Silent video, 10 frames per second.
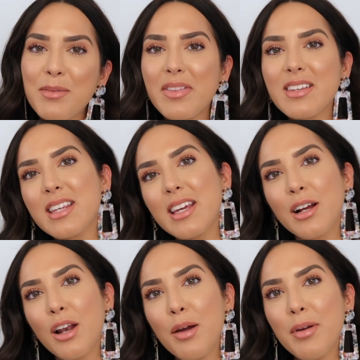keeping the
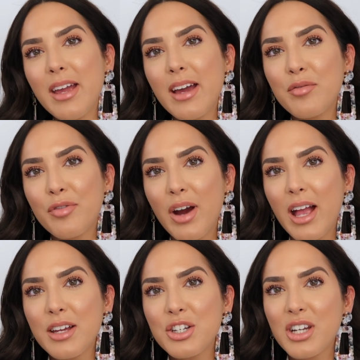skin glowy and
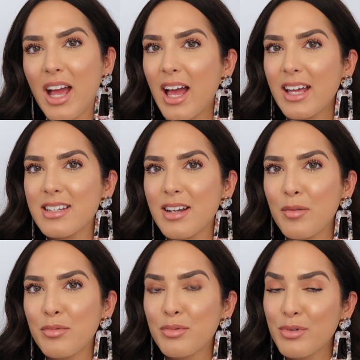fresh, and
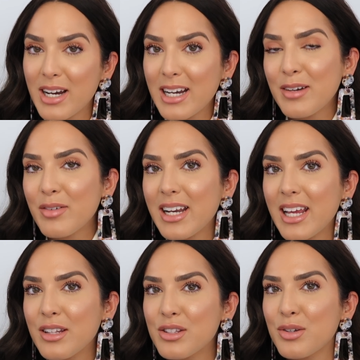I'm really,
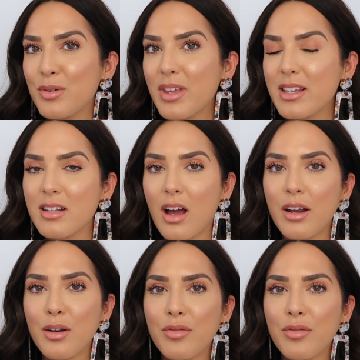really into this kind